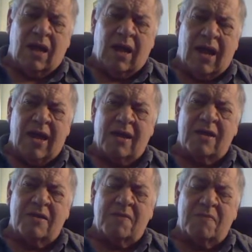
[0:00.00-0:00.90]

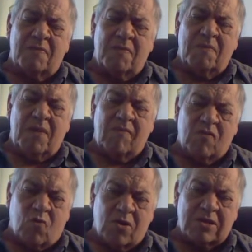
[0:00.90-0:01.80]
And
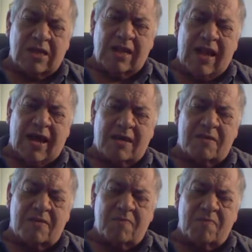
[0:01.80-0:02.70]
even worse than that,
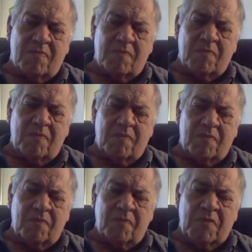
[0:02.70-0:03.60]

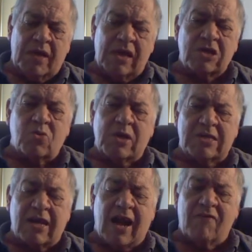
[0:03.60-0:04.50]
the injuries
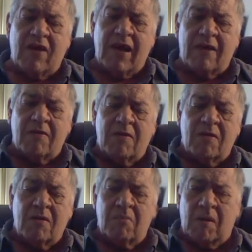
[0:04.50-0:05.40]
that I've had,
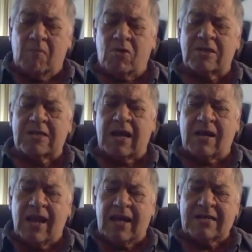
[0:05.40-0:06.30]
my
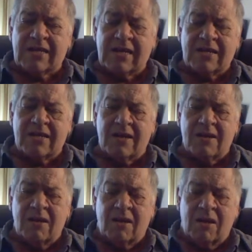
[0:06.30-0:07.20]
motorcycle accident and
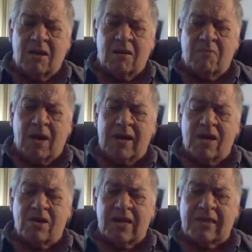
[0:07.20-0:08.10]
my
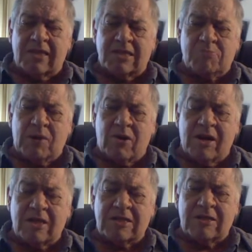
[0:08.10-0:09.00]
near-death
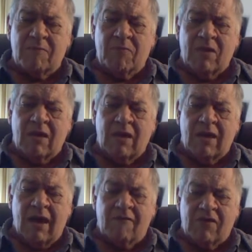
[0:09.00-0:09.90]
experience,
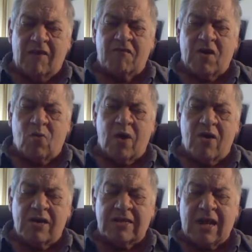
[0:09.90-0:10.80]
have left their wear
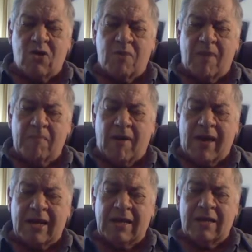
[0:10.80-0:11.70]
and tear on my body